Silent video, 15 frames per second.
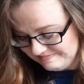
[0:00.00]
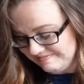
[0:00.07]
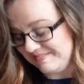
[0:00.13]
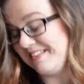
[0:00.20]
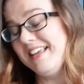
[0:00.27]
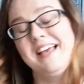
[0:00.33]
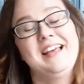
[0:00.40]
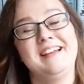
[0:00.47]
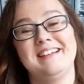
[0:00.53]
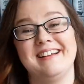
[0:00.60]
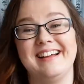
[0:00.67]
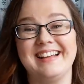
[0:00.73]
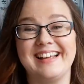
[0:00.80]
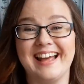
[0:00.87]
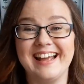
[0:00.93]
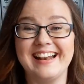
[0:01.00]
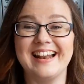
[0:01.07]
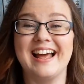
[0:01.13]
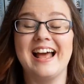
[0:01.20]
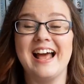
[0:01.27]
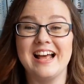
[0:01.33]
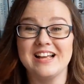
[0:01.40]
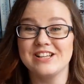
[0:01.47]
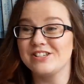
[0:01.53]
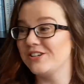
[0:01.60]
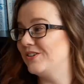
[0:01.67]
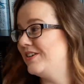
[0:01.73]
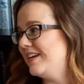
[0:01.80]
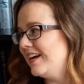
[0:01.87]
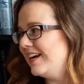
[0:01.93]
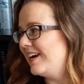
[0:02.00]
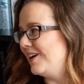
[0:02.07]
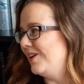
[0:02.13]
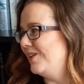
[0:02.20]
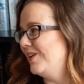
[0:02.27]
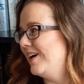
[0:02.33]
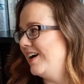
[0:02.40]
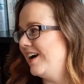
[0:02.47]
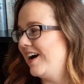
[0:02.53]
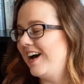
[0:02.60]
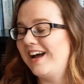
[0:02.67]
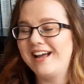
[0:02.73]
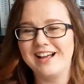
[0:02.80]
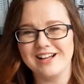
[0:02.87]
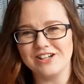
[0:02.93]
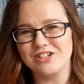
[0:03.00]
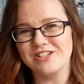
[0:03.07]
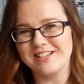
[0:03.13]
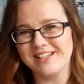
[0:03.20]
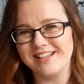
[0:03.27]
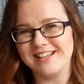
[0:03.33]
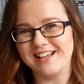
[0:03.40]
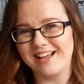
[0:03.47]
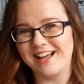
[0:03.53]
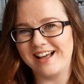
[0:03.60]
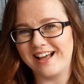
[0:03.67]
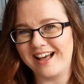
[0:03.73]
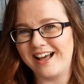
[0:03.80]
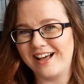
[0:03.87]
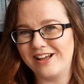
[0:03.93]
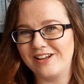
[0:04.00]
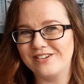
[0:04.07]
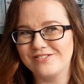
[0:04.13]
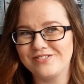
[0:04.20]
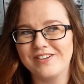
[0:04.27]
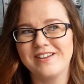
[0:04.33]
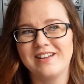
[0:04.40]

Yeah, again, so now I actually have